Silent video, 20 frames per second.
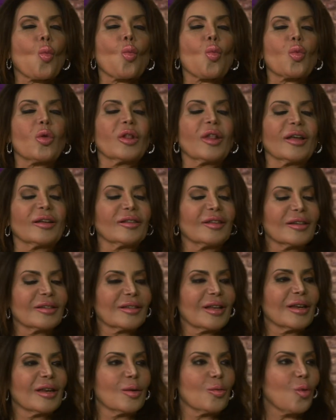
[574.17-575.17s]
like this,
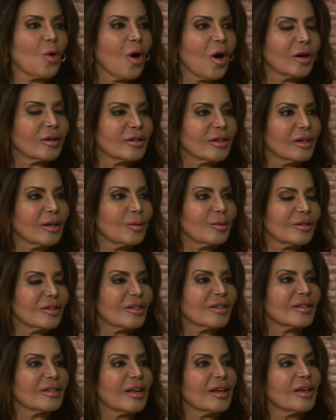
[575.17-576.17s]
and he walked, and he was
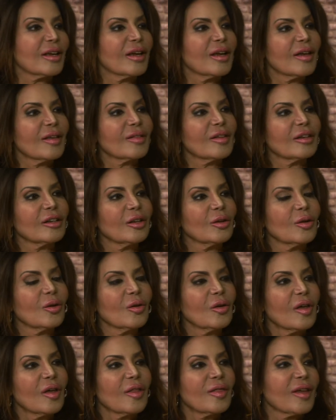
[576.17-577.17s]
just saying that, you know,
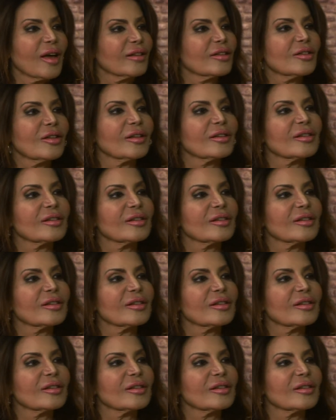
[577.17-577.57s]
that's not